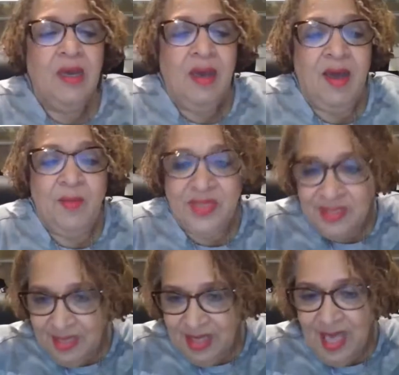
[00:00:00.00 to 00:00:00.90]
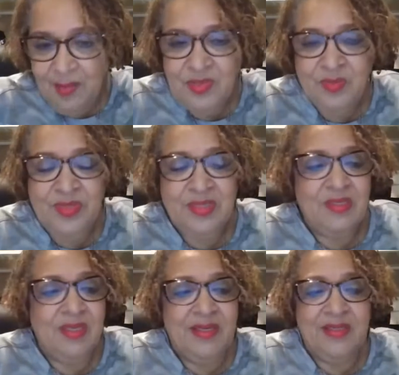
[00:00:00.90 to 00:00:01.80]
It happened to
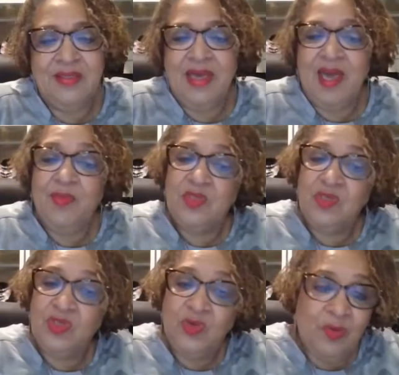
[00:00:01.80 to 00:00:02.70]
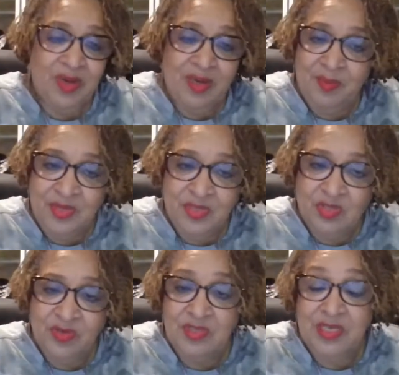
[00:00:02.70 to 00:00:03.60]
Minister Linda. It happened to two of my
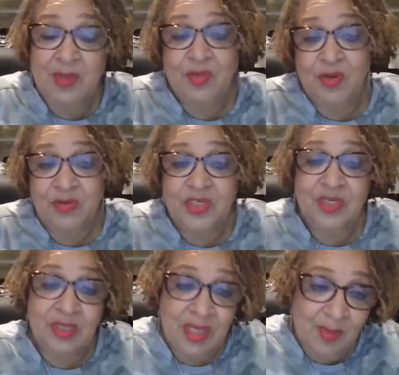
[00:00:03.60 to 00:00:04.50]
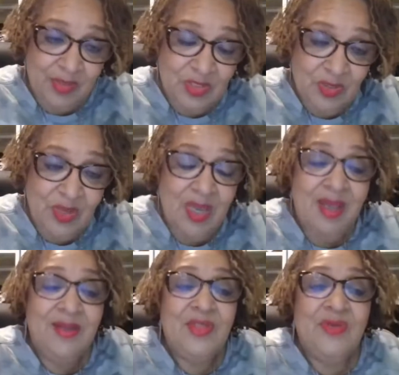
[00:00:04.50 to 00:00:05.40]
administrators. It happened to Christian. It happened to
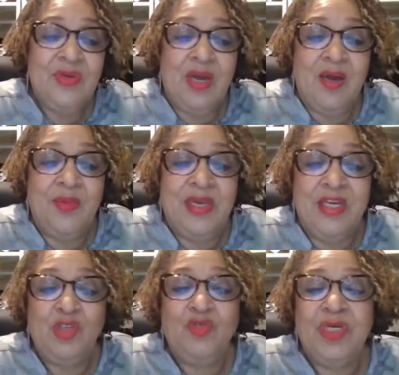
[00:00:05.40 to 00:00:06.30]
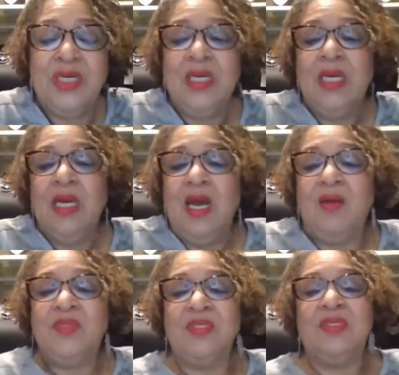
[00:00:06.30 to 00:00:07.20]
Kendra.
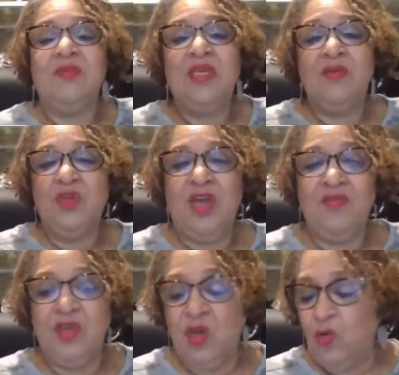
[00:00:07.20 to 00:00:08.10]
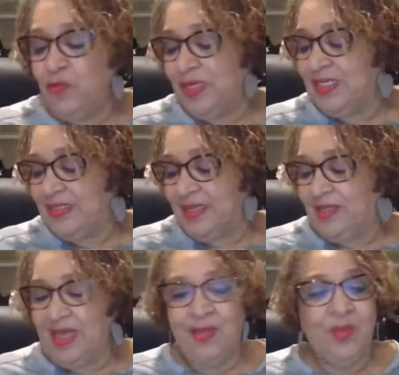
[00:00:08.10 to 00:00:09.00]
So sometimes you have to go reset
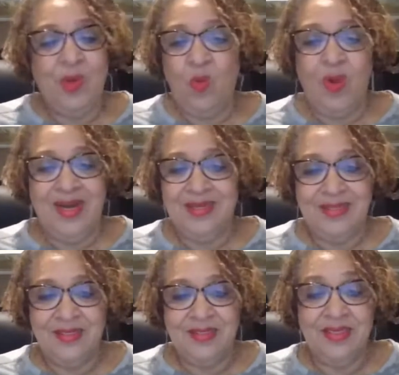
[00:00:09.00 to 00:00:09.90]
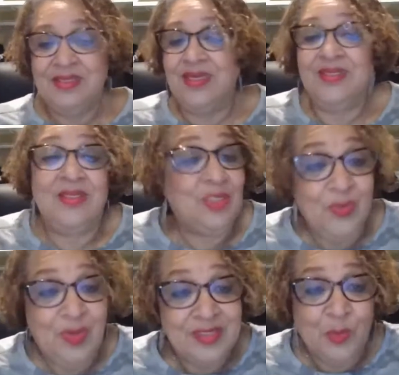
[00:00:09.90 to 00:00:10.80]
it. I don't know why it does it. It does it
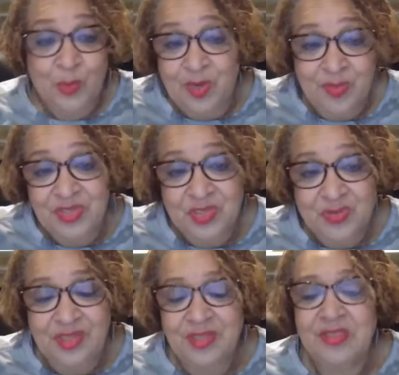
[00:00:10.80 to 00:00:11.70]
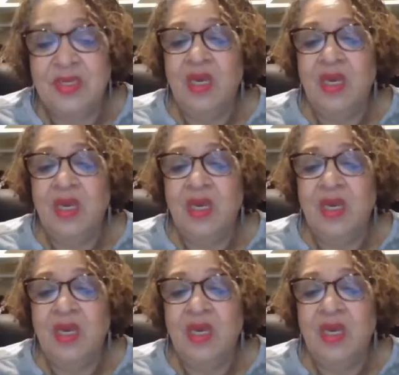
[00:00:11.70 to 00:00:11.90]
to us, and we administrators.